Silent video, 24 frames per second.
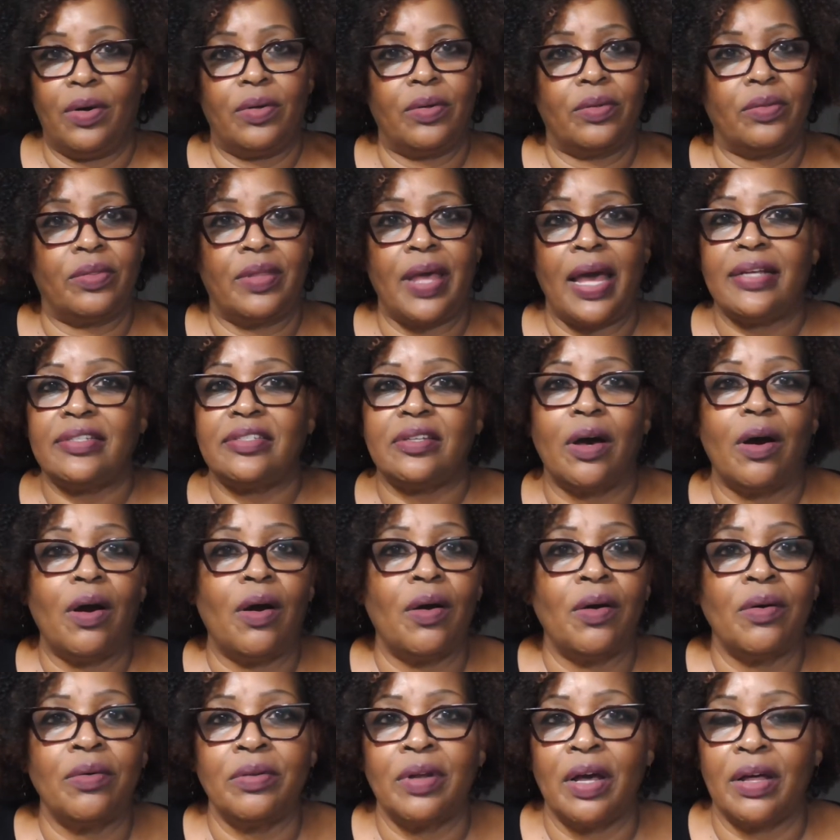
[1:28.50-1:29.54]
That's a
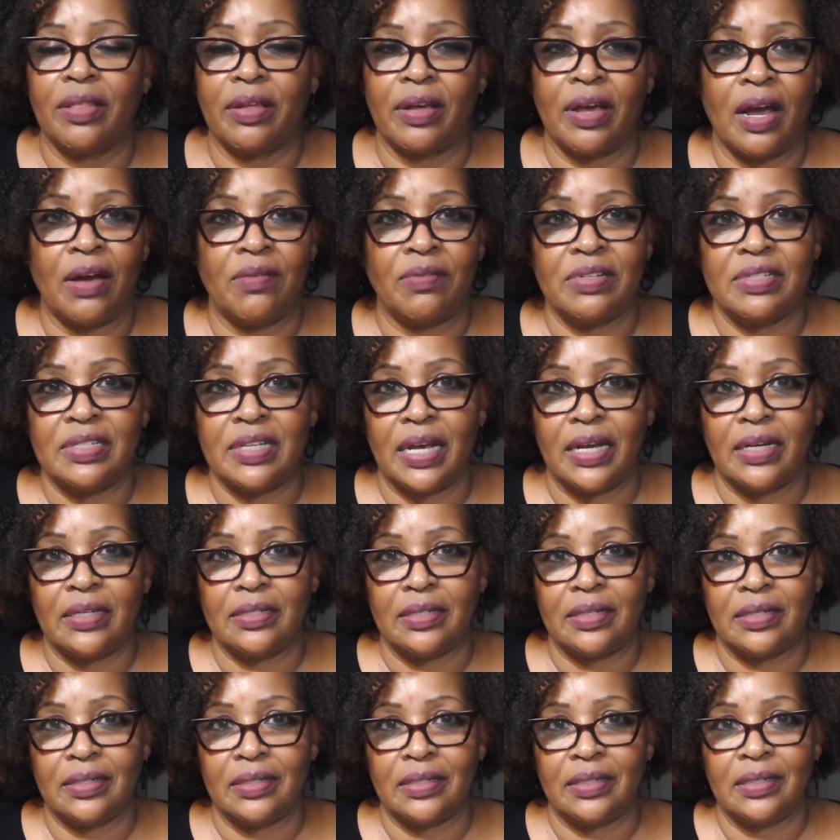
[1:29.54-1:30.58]
whole nother
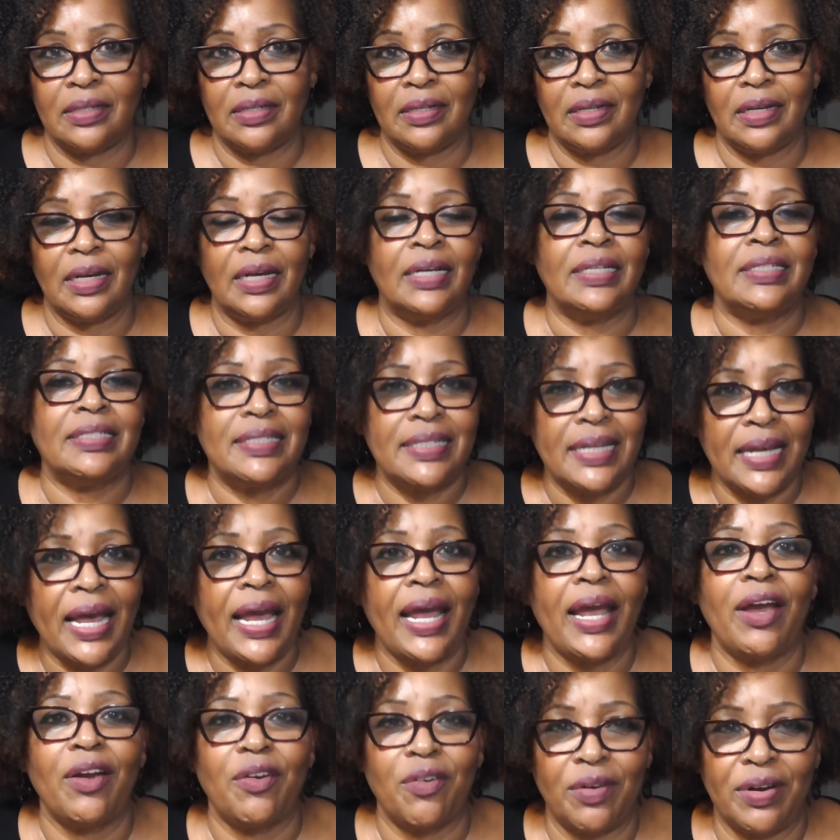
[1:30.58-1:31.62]
conversation.
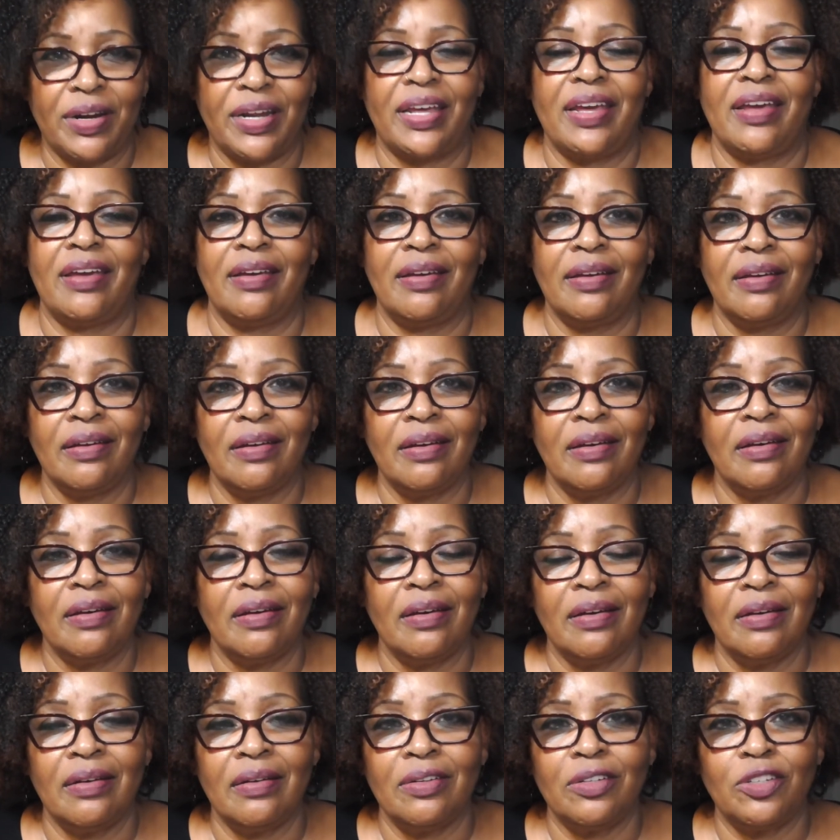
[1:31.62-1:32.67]
Integrity.
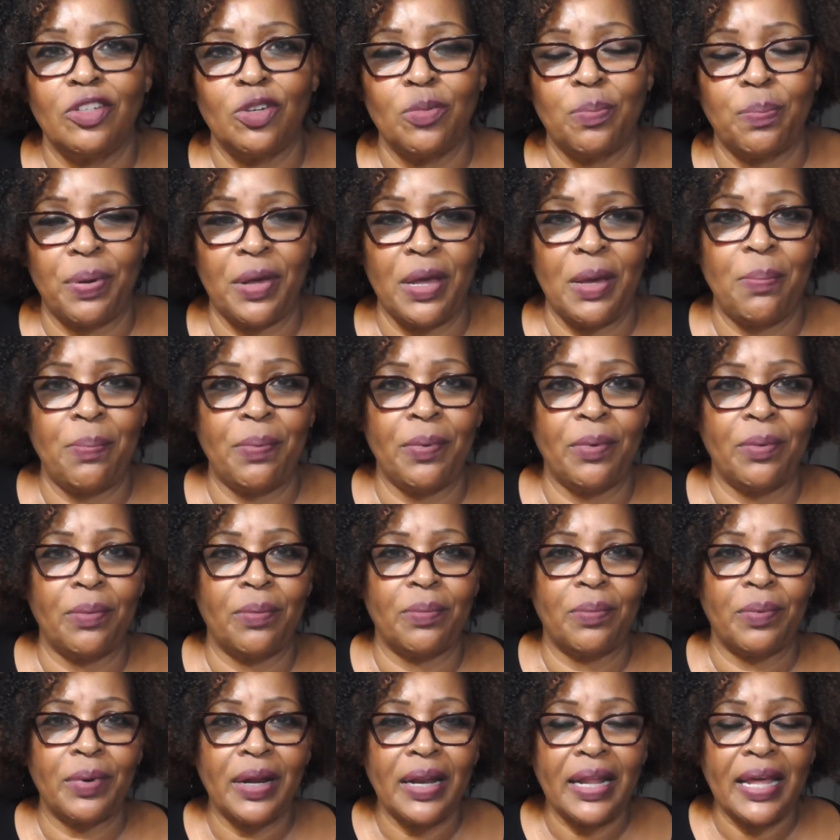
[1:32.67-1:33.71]
Do people
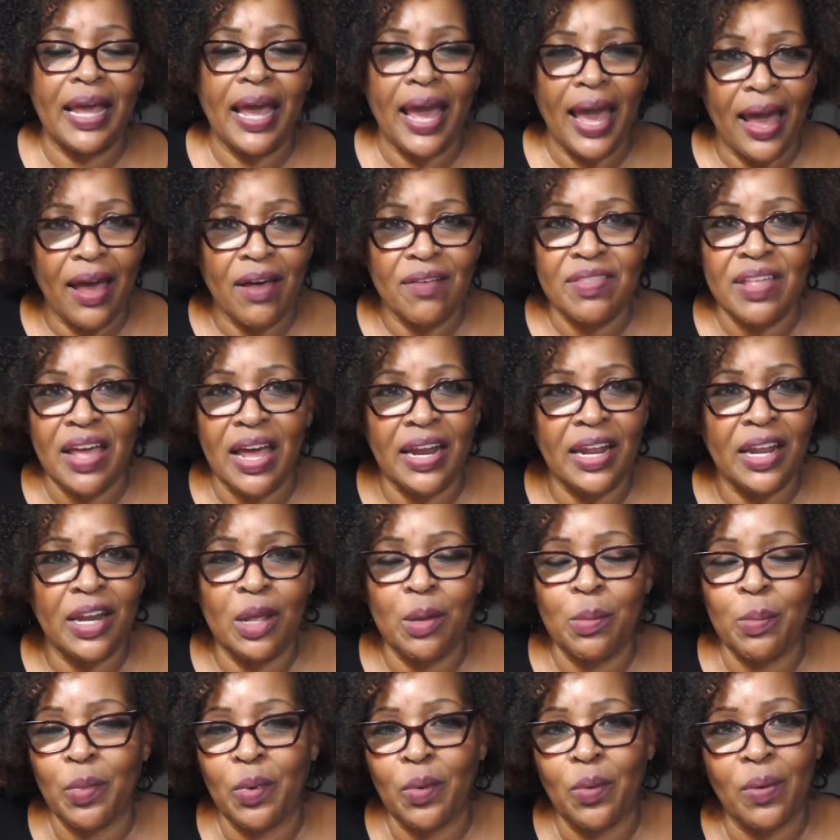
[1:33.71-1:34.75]
really have that
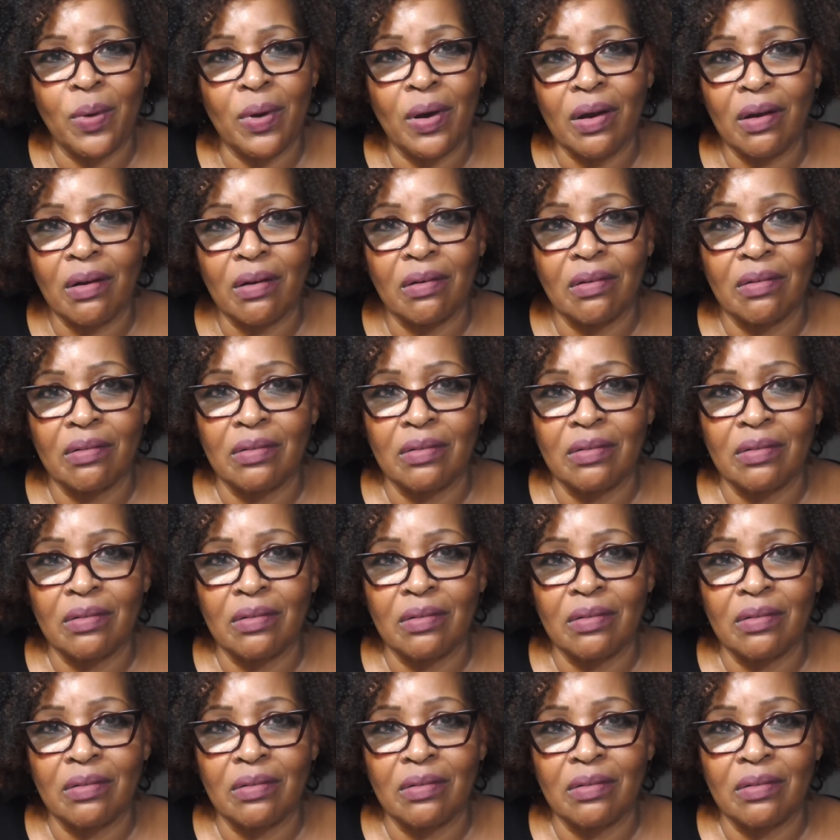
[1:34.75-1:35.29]
anymore?